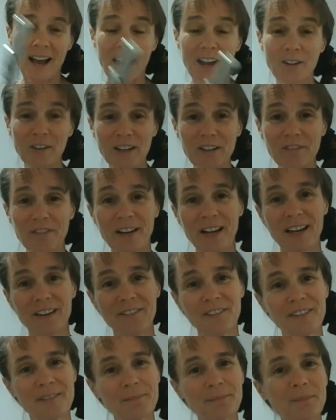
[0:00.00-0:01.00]
Hi, grade 5.
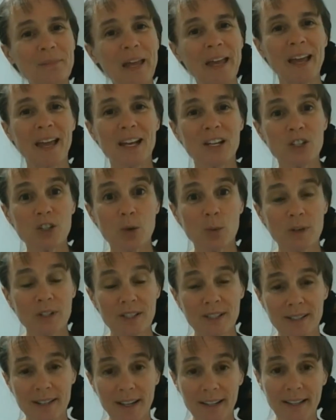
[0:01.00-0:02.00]
So we're
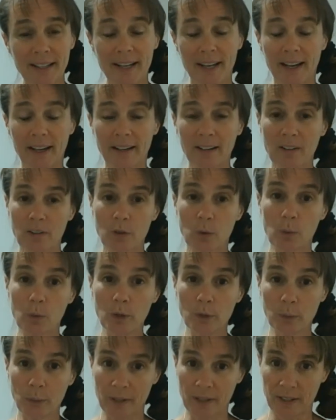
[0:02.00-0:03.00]
studying the
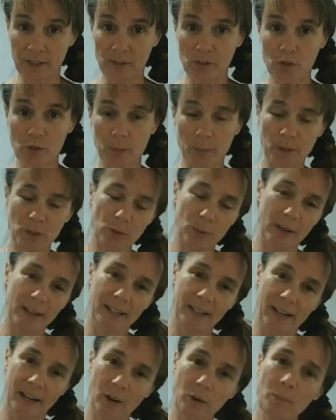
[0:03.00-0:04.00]
woodwind instruments right
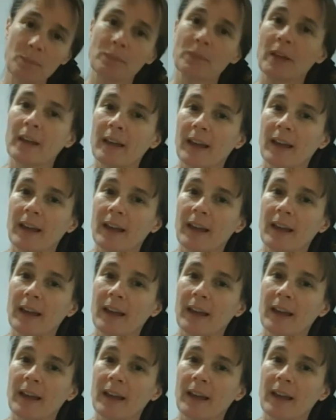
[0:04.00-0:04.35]
now,